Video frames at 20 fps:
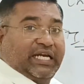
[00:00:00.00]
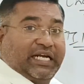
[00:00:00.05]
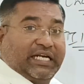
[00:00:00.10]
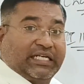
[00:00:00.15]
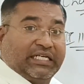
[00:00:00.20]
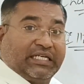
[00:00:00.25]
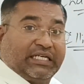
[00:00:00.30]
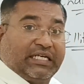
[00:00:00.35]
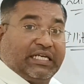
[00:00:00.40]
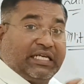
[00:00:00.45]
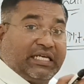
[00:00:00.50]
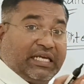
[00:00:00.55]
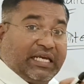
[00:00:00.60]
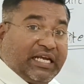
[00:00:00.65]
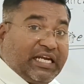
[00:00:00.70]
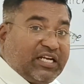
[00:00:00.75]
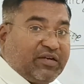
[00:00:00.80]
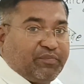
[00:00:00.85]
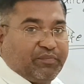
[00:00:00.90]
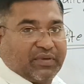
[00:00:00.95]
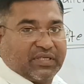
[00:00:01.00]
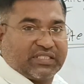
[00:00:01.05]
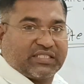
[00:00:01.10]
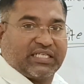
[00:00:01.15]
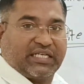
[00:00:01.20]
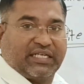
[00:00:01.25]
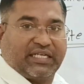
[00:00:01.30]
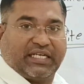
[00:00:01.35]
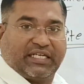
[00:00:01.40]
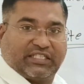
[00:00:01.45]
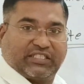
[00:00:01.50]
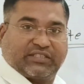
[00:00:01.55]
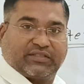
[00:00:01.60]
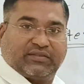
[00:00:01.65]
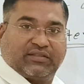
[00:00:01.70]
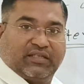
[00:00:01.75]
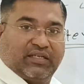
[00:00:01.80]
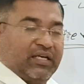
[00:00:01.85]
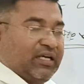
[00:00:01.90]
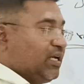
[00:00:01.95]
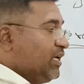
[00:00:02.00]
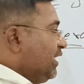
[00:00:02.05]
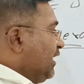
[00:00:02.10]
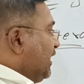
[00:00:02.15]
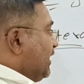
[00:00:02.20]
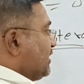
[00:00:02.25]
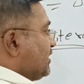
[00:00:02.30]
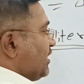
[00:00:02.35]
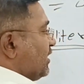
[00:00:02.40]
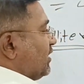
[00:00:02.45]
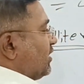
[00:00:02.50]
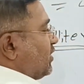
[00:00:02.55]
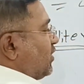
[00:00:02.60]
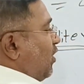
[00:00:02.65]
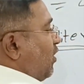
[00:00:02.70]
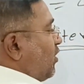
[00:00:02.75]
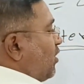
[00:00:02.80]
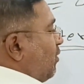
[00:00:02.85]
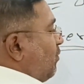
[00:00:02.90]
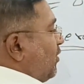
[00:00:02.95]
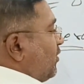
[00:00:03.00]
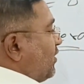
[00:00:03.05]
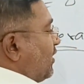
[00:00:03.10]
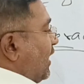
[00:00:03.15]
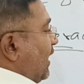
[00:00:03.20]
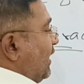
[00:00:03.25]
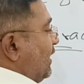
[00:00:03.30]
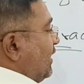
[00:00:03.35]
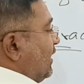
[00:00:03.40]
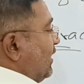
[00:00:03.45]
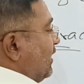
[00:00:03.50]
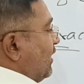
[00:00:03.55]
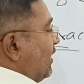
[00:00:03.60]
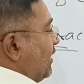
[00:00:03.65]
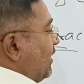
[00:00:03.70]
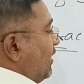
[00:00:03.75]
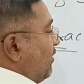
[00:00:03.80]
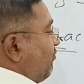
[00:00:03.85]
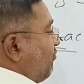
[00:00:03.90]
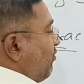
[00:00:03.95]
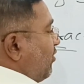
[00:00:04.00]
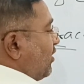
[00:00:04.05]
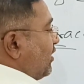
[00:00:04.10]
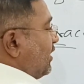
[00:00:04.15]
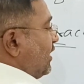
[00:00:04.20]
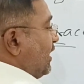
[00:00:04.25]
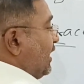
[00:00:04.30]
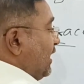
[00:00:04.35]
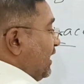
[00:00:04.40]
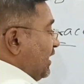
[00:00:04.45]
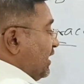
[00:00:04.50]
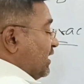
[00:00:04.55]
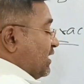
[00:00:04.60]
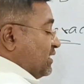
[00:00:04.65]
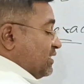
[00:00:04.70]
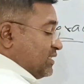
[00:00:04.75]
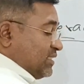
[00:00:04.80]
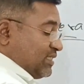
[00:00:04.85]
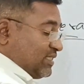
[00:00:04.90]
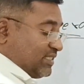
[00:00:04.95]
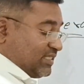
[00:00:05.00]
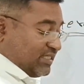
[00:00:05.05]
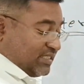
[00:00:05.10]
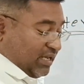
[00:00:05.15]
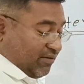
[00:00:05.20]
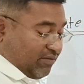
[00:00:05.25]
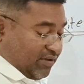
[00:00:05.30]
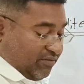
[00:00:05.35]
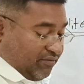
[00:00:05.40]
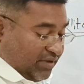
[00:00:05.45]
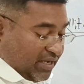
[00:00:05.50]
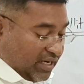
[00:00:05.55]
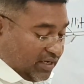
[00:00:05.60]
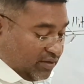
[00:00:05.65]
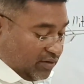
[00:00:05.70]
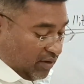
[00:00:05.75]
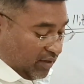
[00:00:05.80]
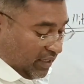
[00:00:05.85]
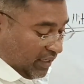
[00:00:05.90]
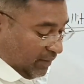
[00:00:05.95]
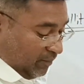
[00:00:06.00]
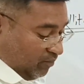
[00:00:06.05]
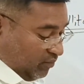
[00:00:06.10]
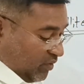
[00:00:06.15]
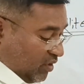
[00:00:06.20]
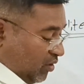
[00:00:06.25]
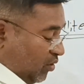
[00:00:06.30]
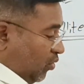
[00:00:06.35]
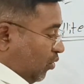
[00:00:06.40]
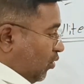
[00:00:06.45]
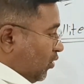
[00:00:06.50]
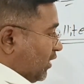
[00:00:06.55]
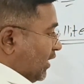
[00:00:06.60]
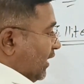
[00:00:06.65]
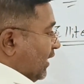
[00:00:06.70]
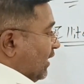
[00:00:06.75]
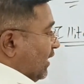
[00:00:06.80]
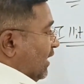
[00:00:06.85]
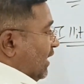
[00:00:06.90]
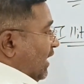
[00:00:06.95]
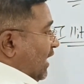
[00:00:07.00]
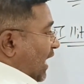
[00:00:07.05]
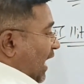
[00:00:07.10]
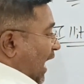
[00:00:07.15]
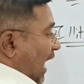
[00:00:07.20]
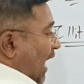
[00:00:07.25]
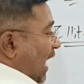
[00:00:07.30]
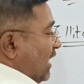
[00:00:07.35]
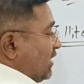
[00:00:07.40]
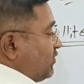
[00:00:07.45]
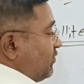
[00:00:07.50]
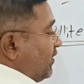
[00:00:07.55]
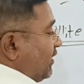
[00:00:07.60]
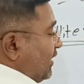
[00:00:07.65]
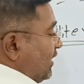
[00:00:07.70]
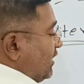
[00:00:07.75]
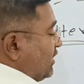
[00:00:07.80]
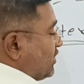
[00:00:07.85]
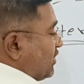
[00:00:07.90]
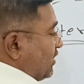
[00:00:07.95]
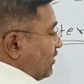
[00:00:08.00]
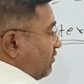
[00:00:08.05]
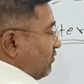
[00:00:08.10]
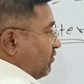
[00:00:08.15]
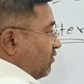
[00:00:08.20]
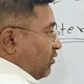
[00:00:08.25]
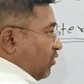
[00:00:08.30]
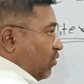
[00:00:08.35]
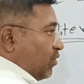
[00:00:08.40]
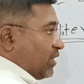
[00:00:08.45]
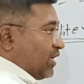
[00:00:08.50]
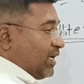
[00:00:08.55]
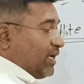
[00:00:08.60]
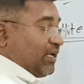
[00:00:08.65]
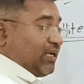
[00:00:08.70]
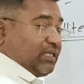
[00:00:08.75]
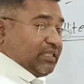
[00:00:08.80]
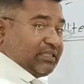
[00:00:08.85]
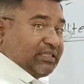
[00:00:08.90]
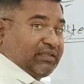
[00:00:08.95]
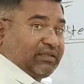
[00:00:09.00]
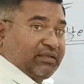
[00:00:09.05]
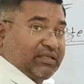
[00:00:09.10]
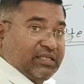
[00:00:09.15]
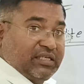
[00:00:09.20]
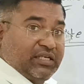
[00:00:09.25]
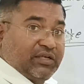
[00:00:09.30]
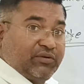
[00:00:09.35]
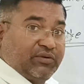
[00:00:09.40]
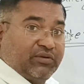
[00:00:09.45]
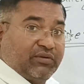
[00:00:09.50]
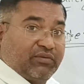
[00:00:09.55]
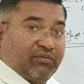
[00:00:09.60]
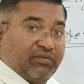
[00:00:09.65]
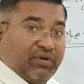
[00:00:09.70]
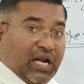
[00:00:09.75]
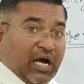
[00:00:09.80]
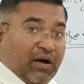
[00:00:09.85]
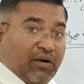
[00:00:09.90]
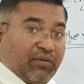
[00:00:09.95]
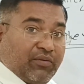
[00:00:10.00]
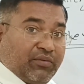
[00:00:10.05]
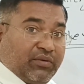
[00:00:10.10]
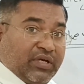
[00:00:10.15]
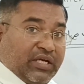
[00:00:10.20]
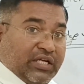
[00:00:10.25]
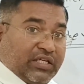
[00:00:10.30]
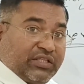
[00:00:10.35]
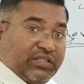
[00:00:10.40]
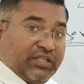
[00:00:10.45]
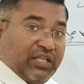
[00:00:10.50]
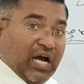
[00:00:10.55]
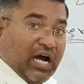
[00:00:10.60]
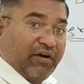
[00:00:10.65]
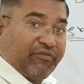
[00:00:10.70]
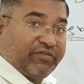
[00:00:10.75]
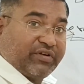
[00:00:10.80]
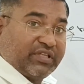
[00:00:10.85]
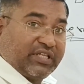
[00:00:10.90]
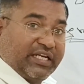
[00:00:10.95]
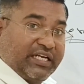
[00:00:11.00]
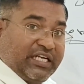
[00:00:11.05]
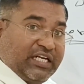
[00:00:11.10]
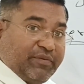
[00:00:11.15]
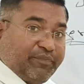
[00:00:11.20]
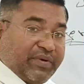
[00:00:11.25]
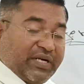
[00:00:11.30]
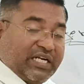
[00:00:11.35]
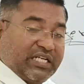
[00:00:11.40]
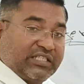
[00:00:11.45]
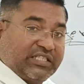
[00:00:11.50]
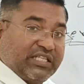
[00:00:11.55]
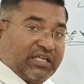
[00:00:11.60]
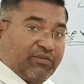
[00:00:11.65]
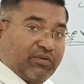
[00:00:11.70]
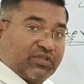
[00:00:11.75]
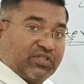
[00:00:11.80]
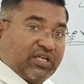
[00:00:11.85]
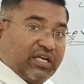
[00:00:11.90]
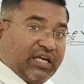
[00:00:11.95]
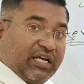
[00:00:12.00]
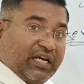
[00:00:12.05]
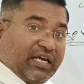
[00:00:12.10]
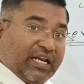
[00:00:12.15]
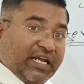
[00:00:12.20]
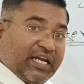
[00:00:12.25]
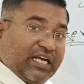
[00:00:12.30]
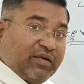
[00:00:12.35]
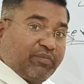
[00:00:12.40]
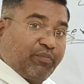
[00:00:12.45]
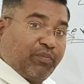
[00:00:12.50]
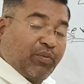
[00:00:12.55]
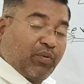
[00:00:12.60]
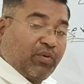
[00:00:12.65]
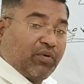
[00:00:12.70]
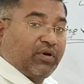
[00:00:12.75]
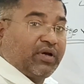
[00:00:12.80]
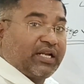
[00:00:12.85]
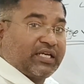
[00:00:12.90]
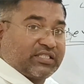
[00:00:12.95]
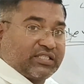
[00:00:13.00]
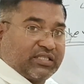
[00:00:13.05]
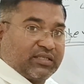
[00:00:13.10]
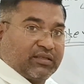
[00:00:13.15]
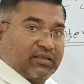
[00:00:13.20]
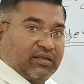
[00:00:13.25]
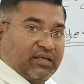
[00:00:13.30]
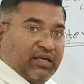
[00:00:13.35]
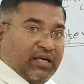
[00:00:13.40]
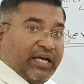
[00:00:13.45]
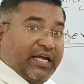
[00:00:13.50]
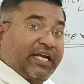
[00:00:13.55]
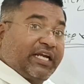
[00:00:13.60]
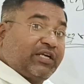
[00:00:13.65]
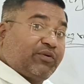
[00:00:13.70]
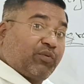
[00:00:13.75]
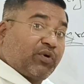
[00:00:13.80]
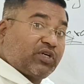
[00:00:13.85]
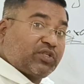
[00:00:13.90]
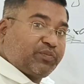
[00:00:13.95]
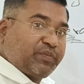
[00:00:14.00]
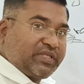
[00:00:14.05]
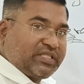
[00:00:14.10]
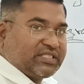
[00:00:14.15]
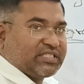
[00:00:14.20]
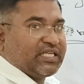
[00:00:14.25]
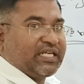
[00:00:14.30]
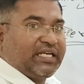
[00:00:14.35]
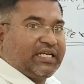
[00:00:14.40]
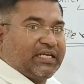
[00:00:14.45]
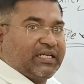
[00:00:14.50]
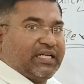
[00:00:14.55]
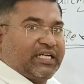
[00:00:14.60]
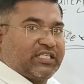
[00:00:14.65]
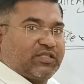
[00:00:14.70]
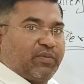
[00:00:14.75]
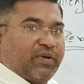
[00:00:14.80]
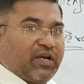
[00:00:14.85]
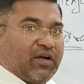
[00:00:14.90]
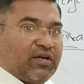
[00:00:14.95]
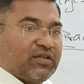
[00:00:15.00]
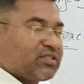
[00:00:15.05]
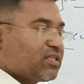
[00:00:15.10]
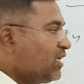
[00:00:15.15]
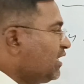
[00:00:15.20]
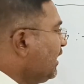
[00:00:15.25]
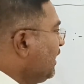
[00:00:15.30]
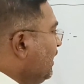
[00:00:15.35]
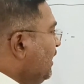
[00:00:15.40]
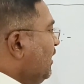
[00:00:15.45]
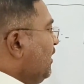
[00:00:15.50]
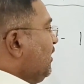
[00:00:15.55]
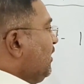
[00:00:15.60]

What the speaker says: 88 percentage. It's a talk about 1947 we are talking. Okay, as we reached, okay, now after the independence there was a great progress. It was been seen. It's because